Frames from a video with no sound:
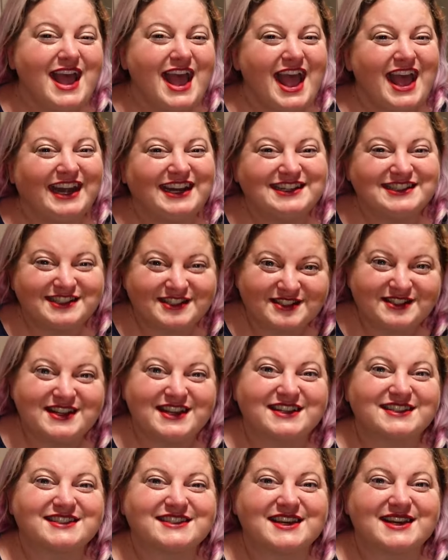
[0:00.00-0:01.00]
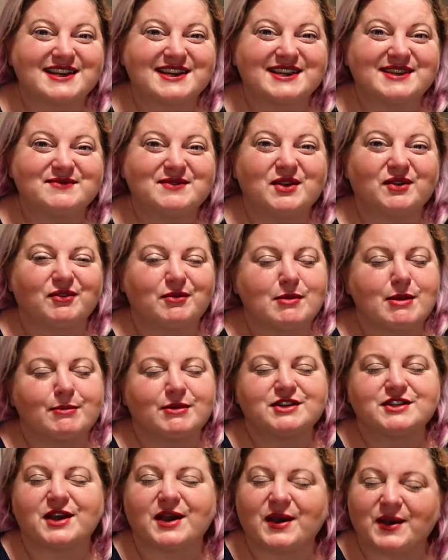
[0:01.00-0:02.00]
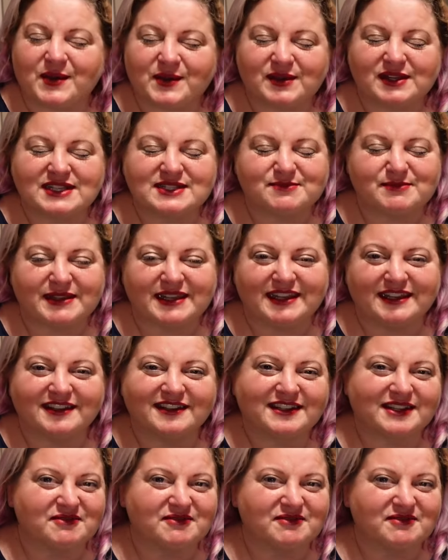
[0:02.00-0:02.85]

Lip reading: And until next time, remember to always be